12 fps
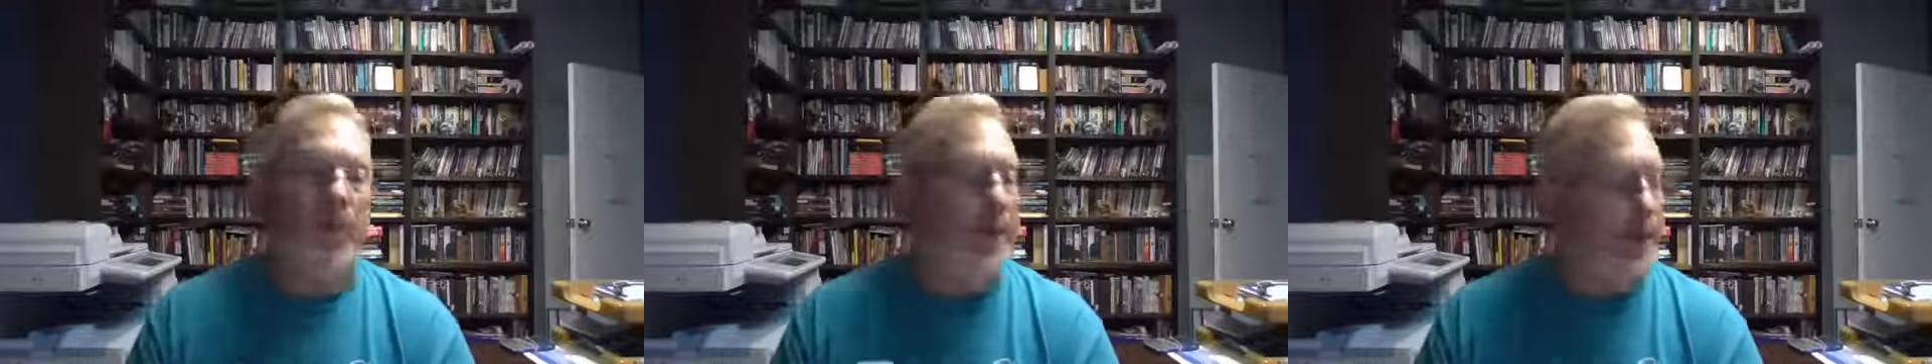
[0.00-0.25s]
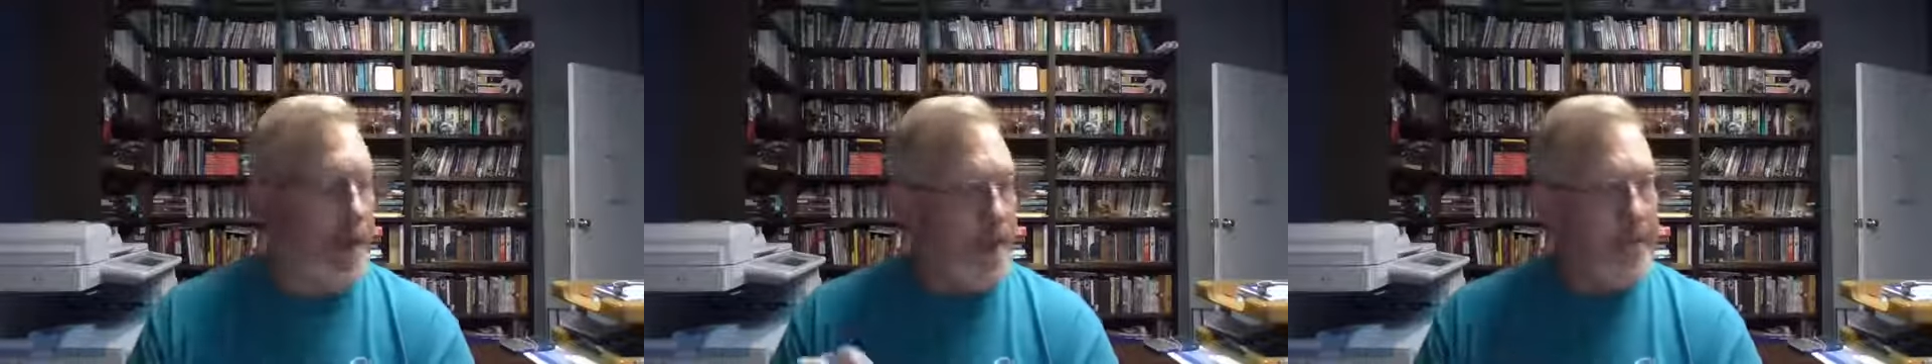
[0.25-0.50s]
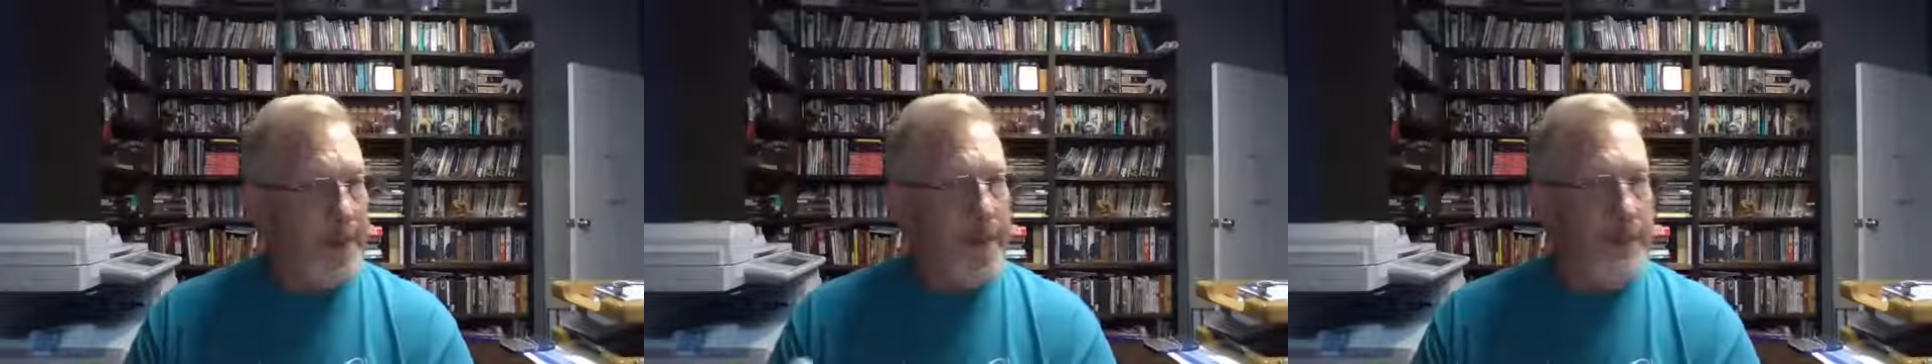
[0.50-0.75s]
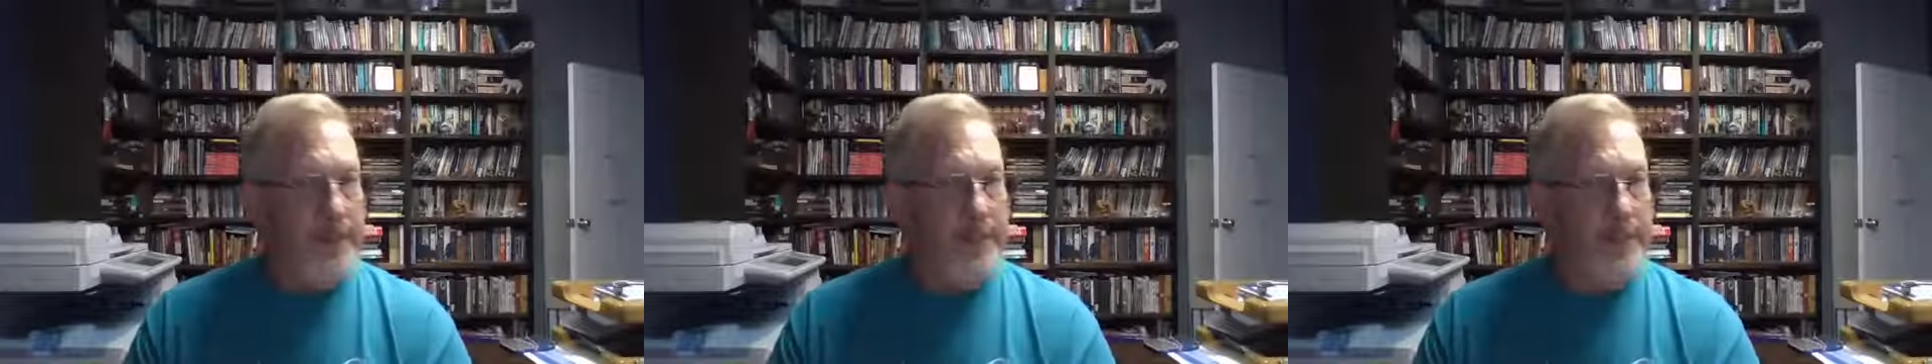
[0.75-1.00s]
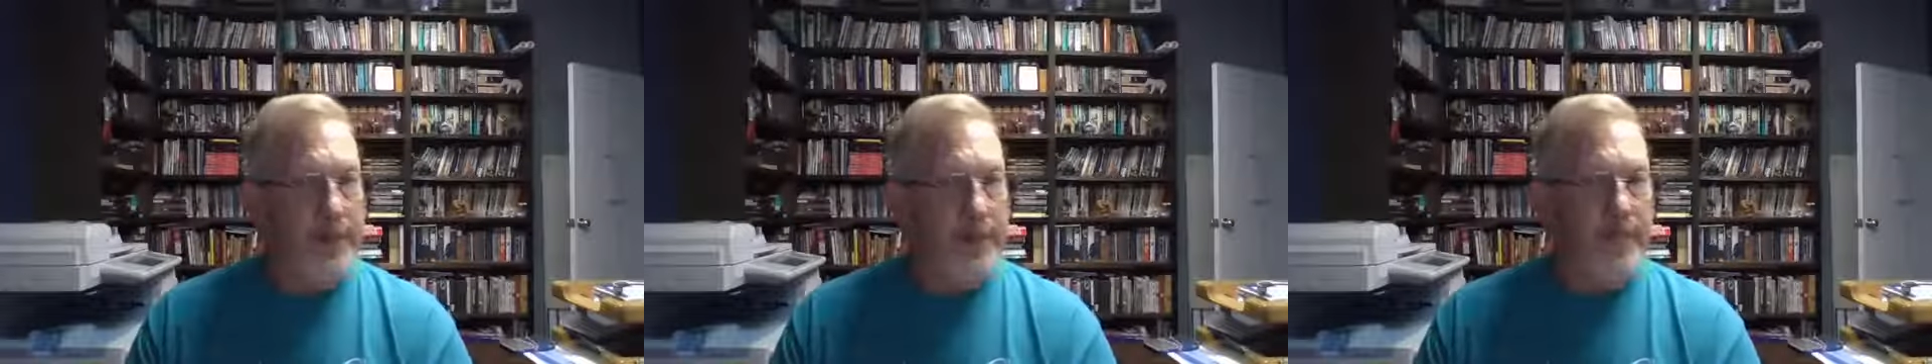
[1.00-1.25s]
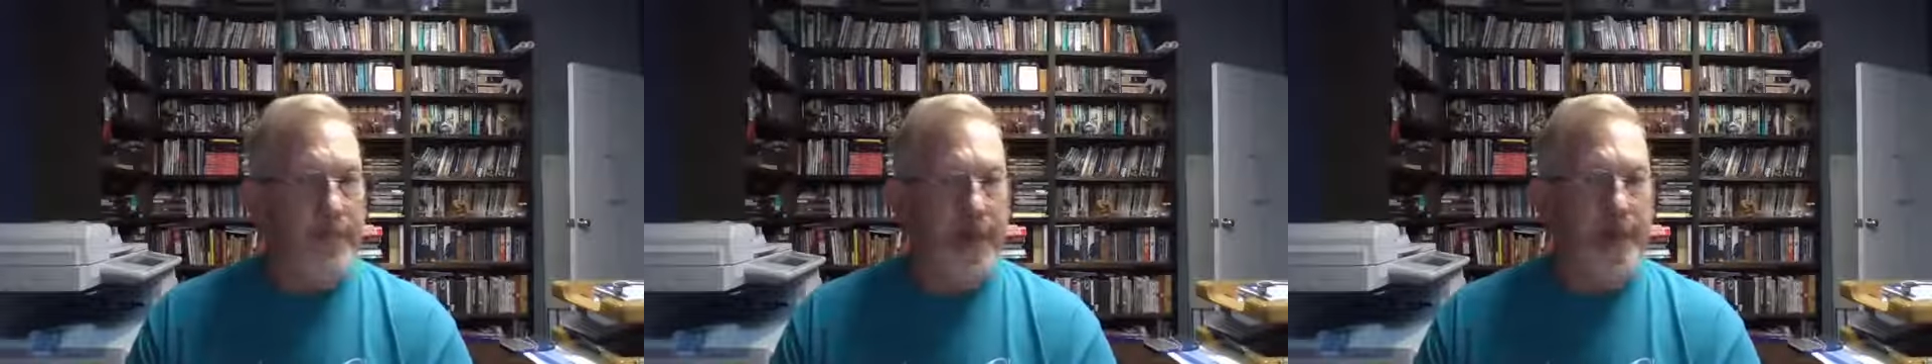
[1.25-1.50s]
We can have peace even
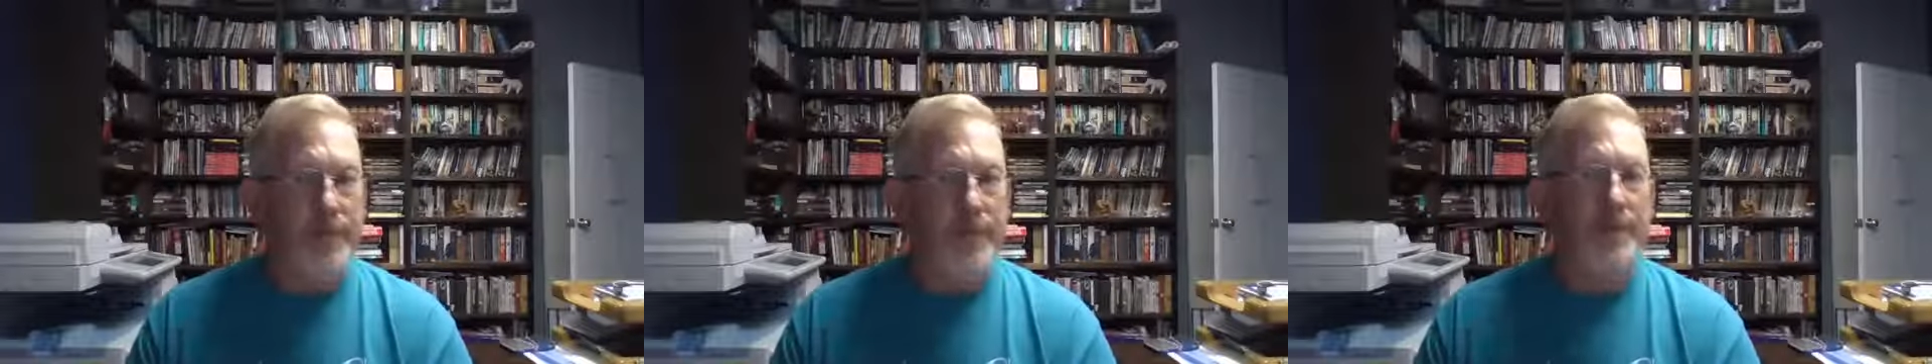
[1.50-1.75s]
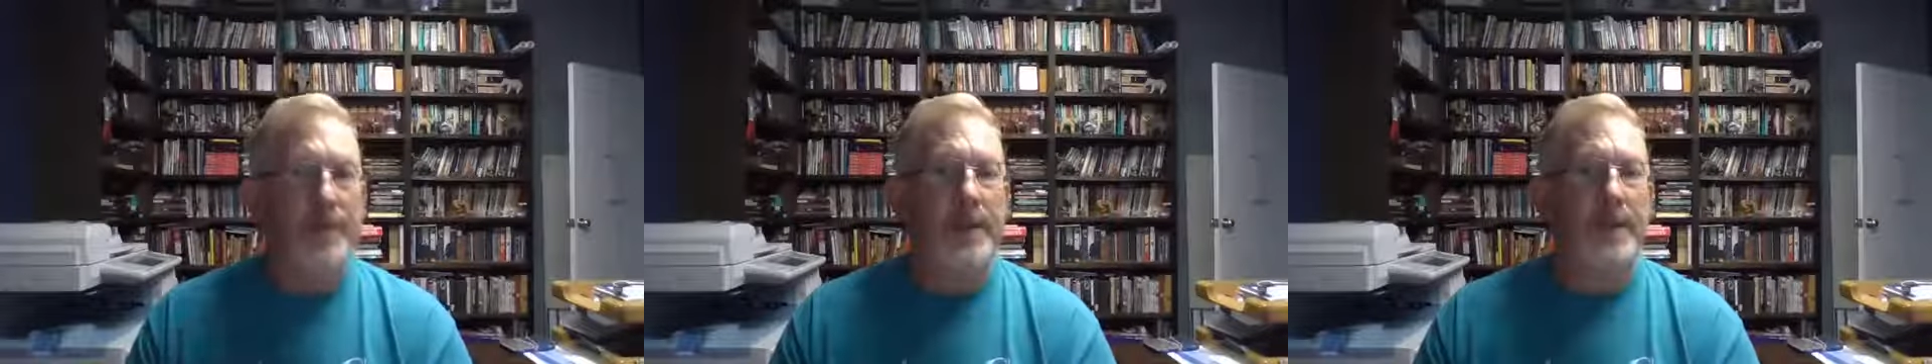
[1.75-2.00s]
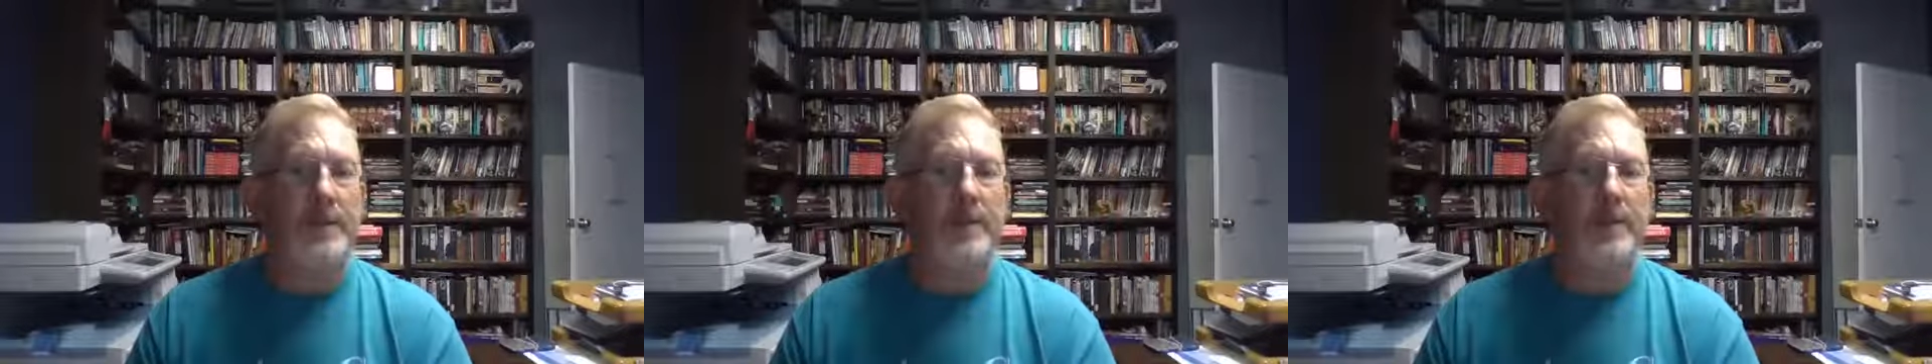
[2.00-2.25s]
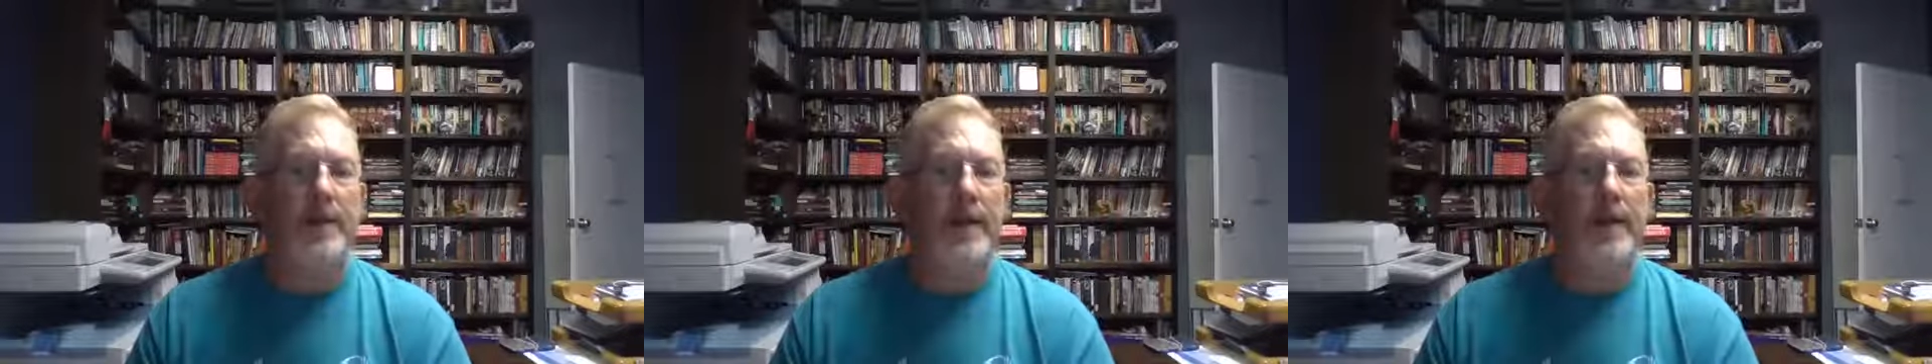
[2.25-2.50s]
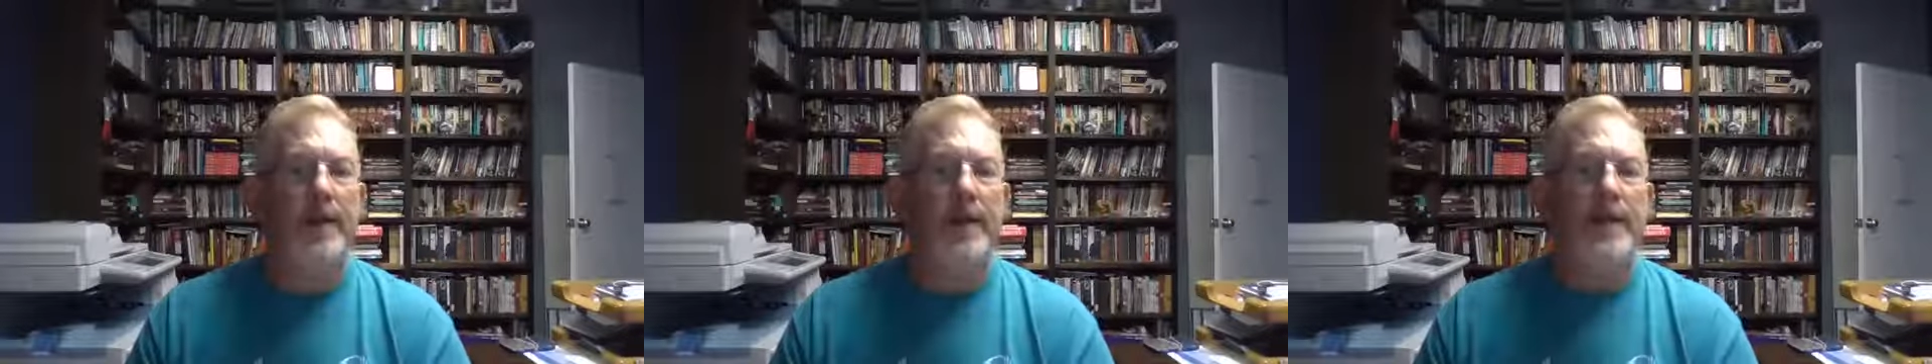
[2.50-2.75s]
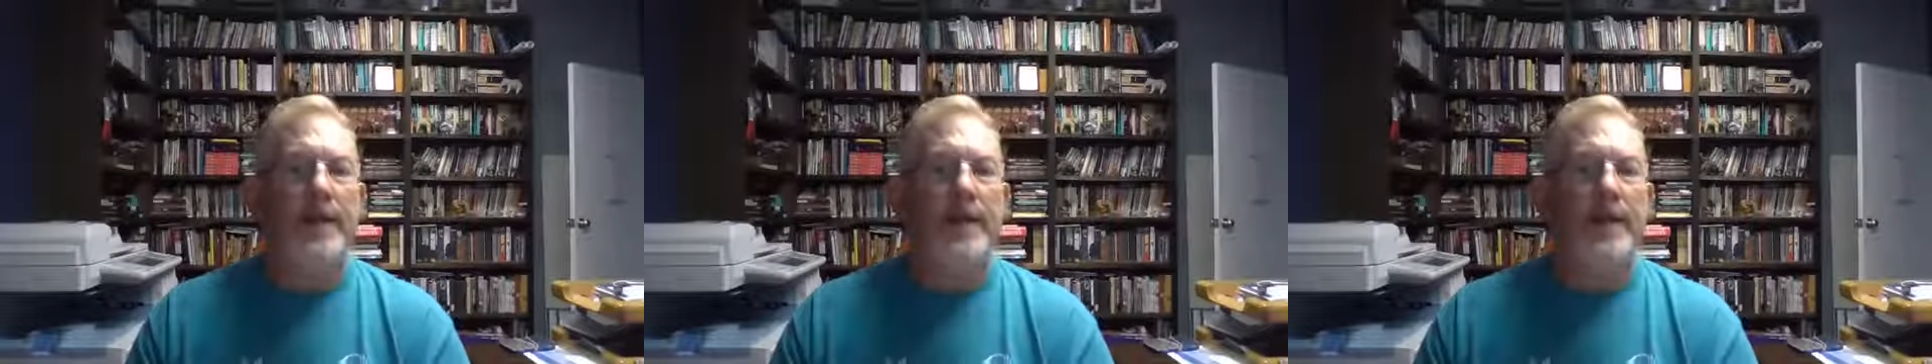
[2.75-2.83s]
if we got tribulation, okay?